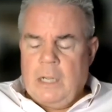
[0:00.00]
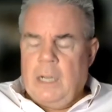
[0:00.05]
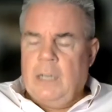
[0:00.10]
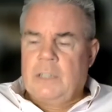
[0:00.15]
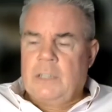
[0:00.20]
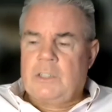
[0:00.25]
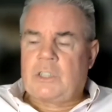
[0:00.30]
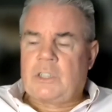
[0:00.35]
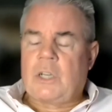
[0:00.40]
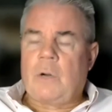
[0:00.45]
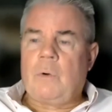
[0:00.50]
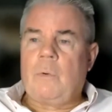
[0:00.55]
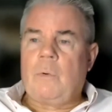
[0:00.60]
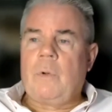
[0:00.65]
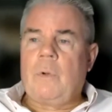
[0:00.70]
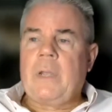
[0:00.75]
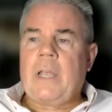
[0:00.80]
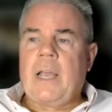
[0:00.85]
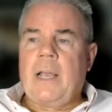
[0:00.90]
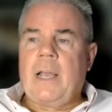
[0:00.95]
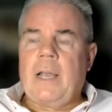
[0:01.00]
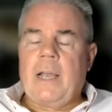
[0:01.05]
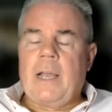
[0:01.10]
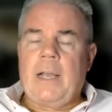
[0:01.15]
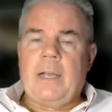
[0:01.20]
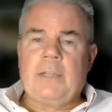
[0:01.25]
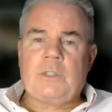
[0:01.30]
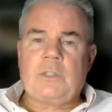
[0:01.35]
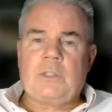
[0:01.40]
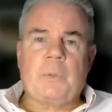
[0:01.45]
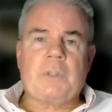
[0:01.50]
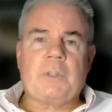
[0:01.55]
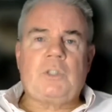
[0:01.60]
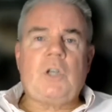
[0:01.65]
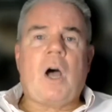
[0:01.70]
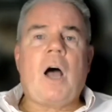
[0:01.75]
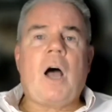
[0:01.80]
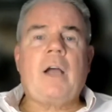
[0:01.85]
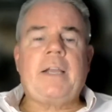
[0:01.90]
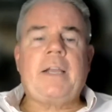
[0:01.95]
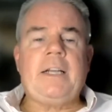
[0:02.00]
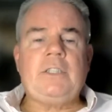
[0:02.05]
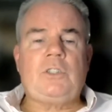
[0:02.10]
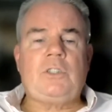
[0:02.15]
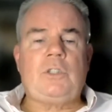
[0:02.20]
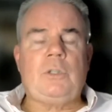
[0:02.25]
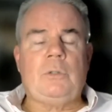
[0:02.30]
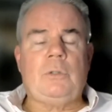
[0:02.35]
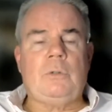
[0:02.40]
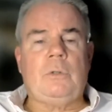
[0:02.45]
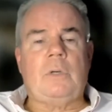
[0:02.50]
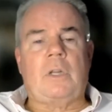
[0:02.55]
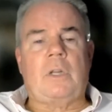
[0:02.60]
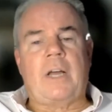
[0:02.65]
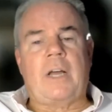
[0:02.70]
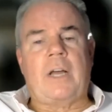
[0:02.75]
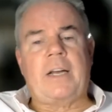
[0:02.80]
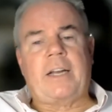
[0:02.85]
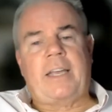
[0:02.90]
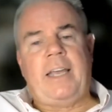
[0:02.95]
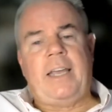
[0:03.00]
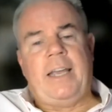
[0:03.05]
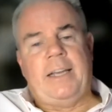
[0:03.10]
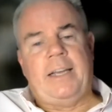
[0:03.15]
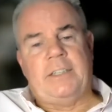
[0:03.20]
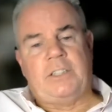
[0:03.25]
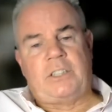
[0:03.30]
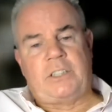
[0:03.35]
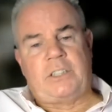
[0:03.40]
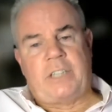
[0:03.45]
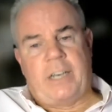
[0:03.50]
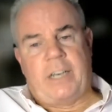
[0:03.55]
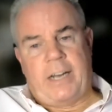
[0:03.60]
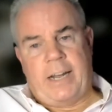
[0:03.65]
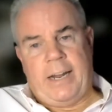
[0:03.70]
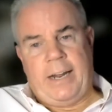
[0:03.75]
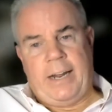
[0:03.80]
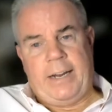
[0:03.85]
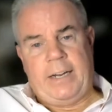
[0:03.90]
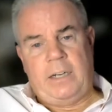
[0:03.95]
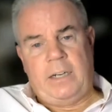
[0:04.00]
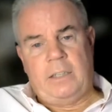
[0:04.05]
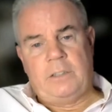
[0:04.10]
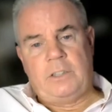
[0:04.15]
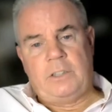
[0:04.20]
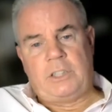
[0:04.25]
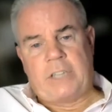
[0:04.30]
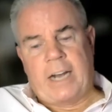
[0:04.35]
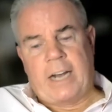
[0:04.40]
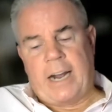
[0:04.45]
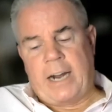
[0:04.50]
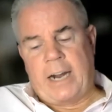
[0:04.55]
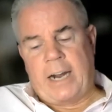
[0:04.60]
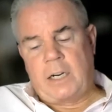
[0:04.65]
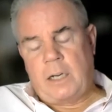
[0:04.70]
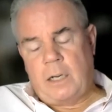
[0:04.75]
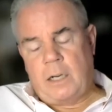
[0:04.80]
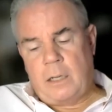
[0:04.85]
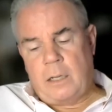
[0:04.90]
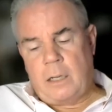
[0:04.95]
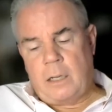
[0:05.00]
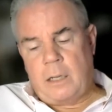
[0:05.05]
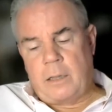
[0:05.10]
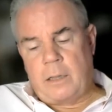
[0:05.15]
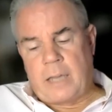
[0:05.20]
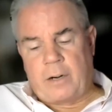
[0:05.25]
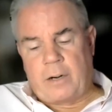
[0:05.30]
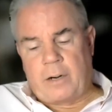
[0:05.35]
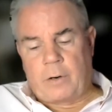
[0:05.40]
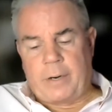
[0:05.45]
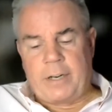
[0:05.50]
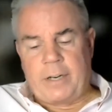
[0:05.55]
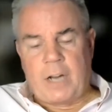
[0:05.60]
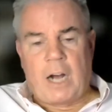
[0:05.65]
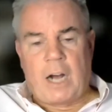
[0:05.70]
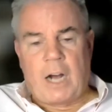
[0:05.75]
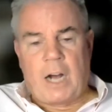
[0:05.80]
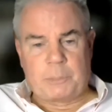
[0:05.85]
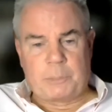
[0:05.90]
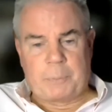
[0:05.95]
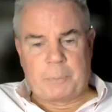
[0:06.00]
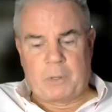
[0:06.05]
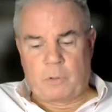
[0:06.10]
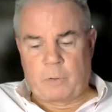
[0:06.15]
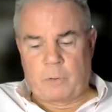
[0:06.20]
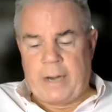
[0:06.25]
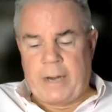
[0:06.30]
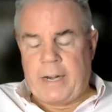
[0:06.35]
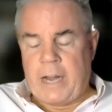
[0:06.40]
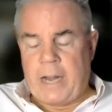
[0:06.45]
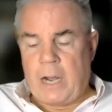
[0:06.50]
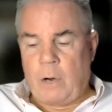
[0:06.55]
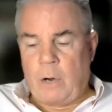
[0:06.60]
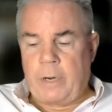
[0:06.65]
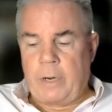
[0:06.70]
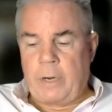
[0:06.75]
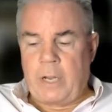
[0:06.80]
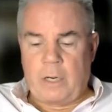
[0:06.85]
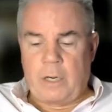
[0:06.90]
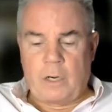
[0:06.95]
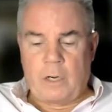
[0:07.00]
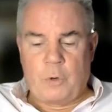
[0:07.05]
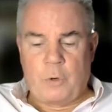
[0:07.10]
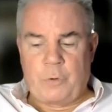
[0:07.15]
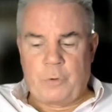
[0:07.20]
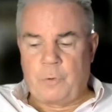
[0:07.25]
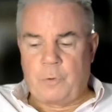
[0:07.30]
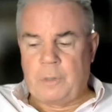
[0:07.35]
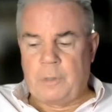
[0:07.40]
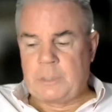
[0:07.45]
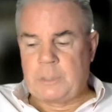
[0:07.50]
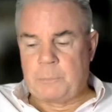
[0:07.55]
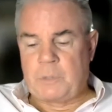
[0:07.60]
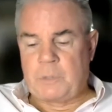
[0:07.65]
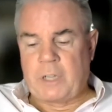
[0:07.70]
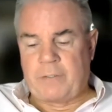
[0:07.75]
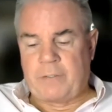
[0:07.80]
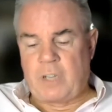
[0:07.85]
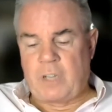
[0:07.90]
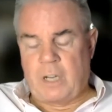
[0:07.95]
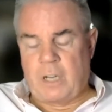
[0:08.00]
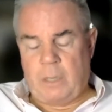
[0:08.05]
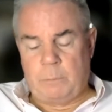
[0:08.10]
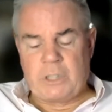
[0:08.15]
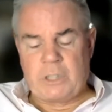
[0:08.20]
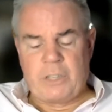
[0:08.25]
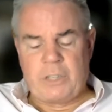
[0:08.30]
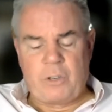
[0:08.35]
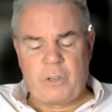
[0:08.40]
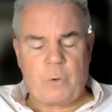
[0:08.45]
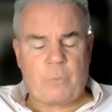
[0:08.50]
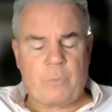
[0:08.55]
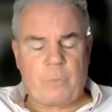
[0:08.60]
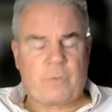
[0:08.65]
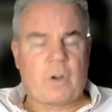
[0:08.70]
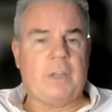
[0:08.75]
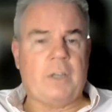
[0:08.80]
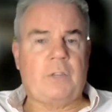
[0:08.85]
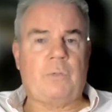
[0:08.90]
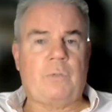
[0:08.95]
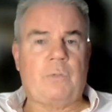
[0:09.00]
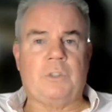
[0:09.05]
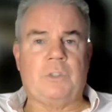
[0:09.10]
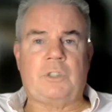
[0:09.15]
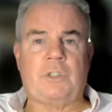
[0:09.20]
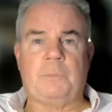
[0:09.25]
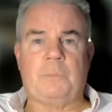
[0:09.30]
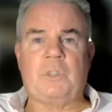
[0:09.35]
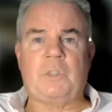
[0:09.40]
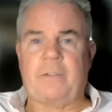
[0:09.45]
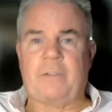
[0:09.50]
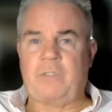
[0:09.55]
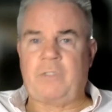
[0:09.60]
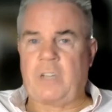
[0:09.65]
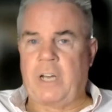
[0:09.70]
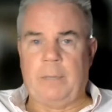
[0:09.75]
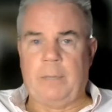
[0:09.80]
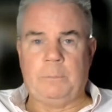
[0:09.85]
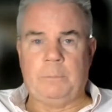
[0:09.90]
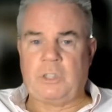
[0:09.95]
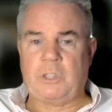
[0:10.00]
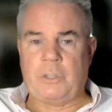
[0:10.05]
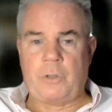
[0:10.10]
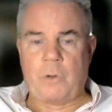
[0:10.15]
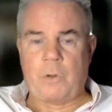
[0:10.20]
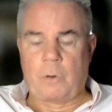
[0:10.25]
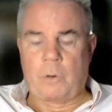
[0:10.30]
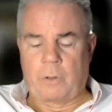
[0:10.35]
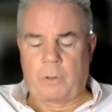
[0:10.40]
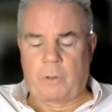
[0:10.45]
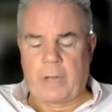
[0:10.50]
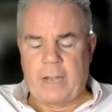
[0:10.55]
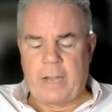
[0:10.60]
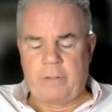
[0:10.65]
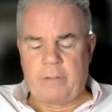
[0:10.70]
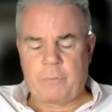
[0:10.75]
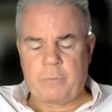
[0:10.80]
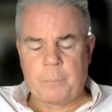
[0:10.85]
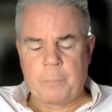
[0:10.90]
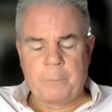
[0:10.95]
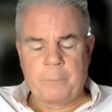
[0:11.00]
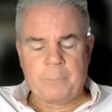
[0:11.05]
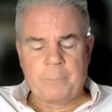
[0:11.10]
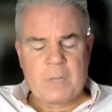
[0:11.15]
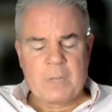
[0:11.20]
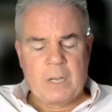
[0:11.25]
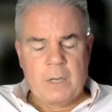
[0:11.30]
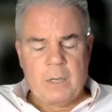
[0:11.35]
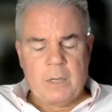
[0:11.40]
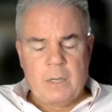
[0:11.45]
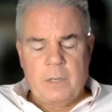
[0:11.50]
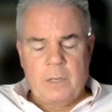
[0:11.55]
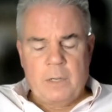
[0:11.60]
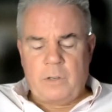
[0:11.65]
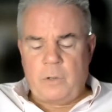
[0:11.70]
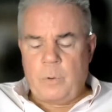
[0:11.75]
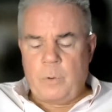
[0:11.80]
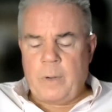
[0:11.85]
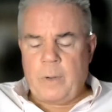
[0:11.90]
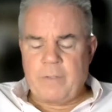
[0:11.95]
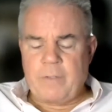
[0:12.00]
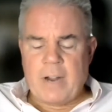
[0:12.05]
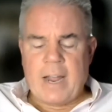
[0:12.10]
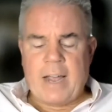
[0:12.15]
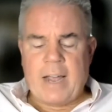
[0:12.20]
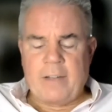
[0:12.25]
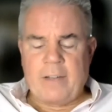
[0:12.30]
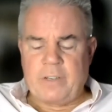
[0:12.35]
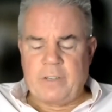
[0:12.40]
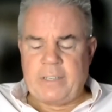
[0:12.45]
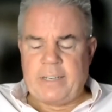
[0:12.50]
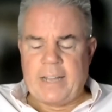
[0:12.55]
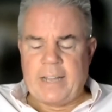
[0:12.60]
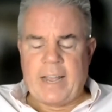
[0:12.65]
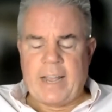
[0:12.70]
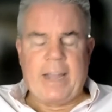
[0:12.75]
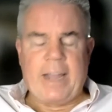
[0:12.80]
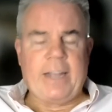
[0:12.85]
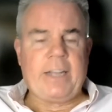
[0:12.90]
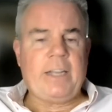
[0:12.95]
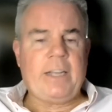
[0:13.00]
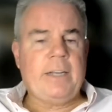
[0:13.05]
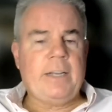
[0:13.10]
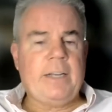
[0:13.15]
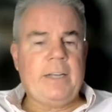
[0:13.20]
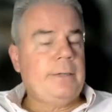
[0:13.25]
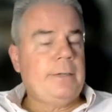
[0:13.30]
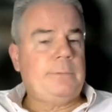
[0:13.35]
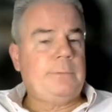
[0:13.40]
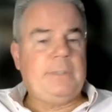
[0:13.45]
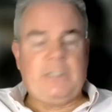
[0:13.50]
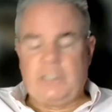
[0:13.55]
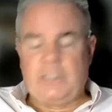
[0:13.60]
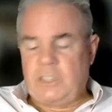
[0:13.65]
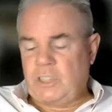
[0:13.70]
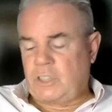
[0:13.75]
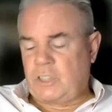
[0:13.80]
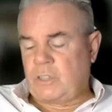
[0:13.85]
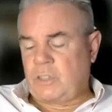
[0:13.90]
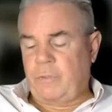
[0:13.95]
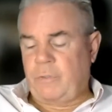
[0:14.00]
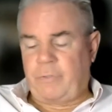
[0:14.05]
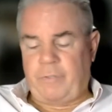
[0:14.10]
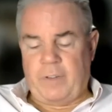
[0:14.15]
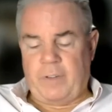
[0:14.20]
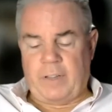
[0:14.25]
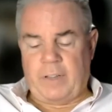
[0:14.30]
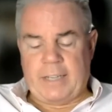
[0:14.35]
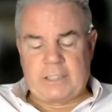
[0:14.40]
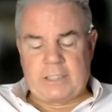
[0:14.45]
So as we're talking to a lot of kids today, Jack, that are in the hospital right now and going through some tough times, and you've gone through some tough times in your life, do you ever have a day when you just don't feel like